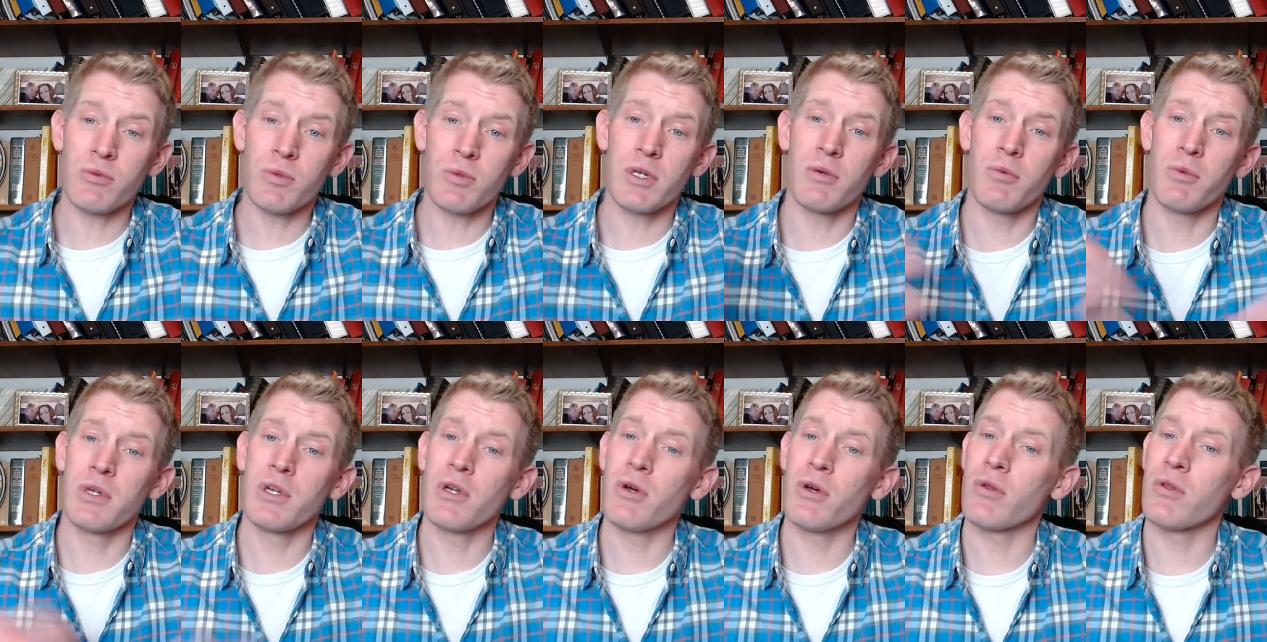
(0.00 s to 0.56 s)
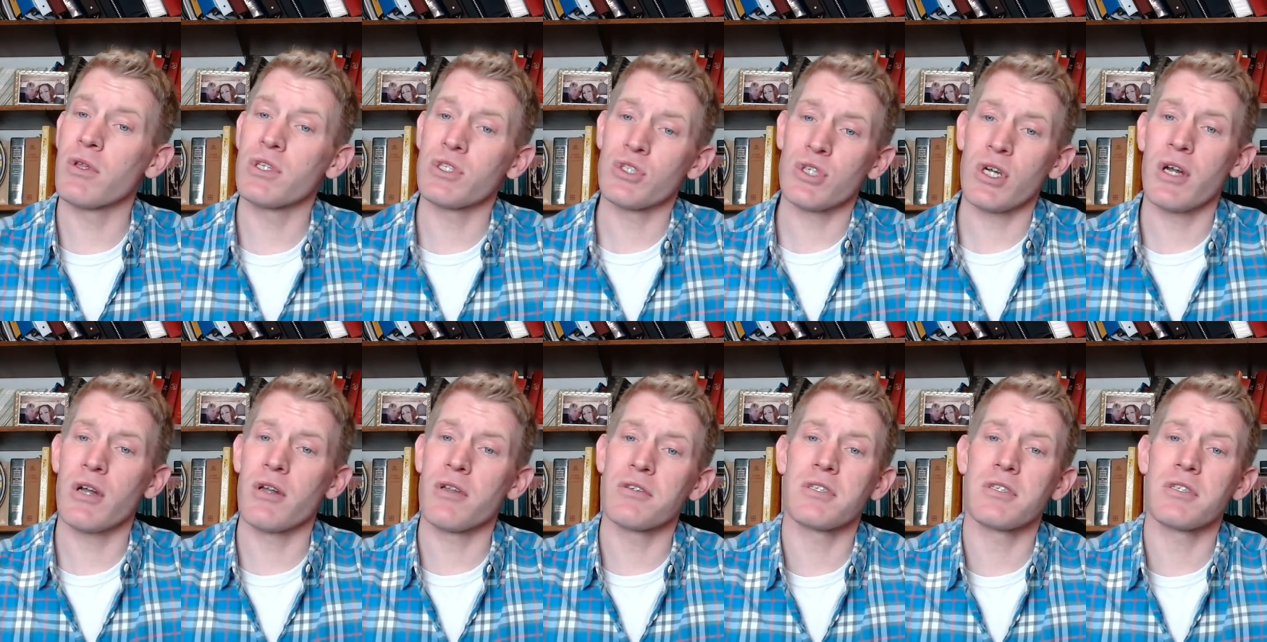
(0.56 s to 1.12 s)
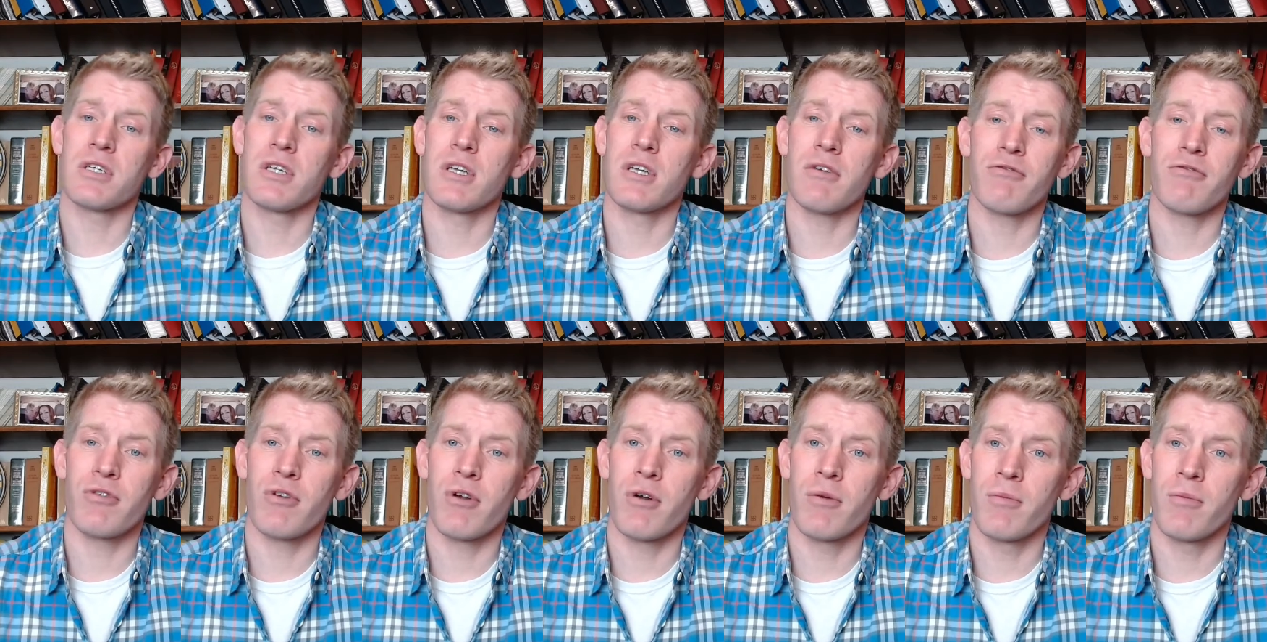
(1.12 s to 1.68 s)
We know this child is a
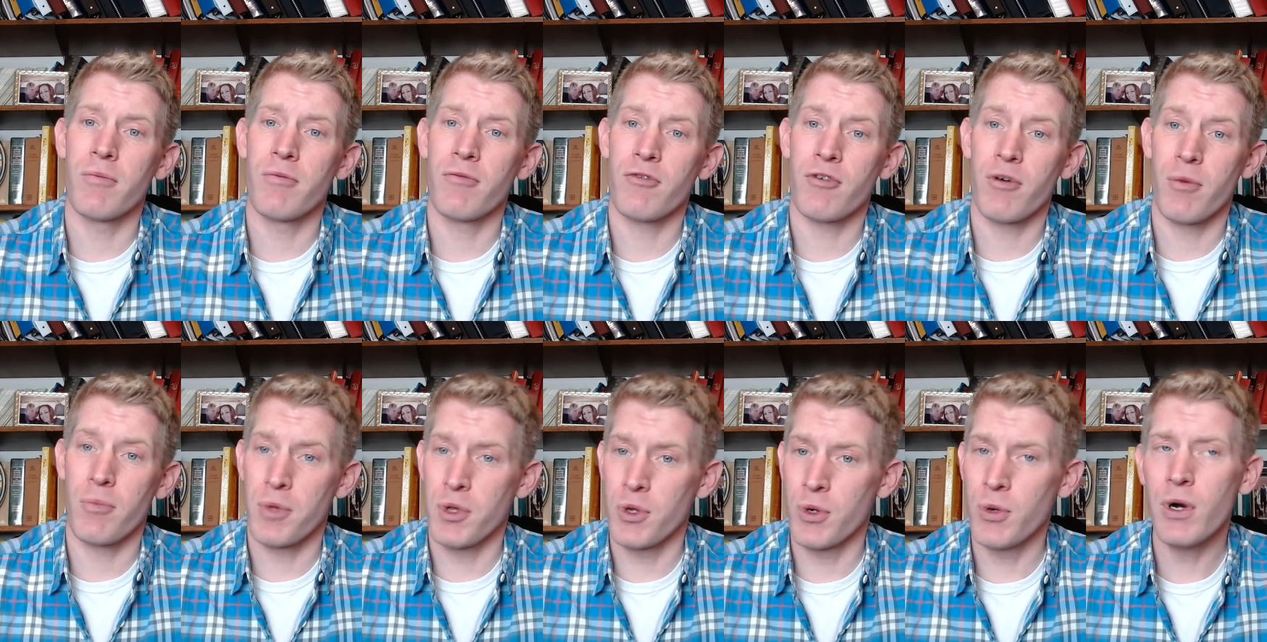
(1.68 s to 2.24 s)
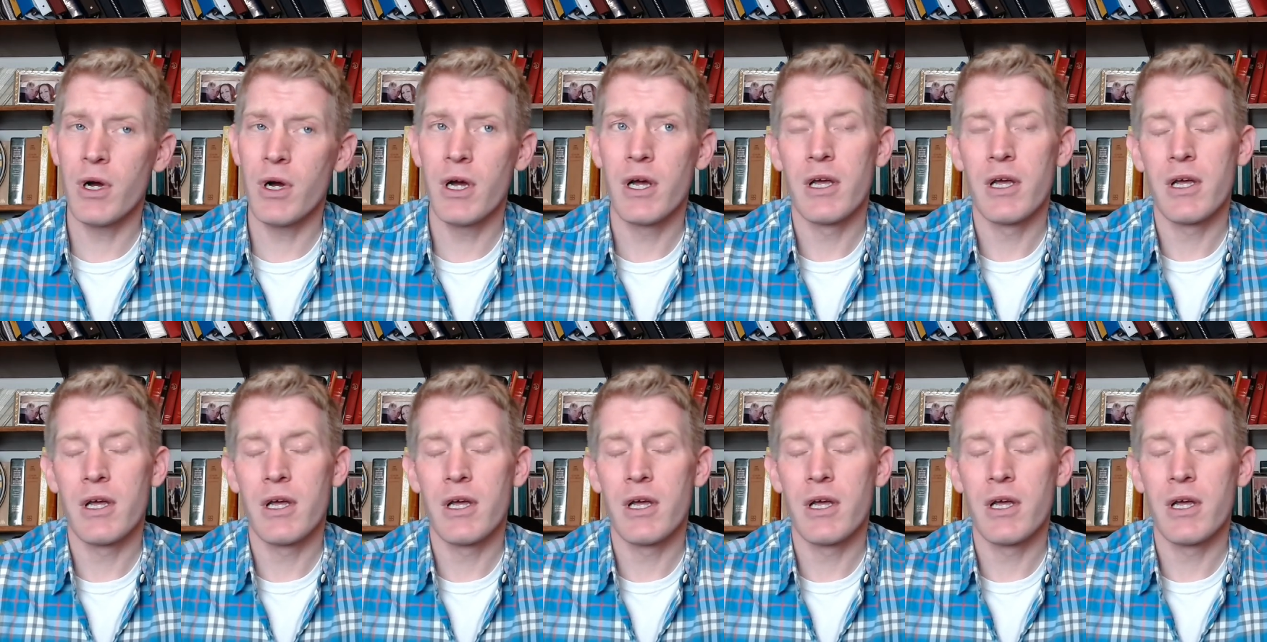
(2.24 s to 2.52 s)
gift from you,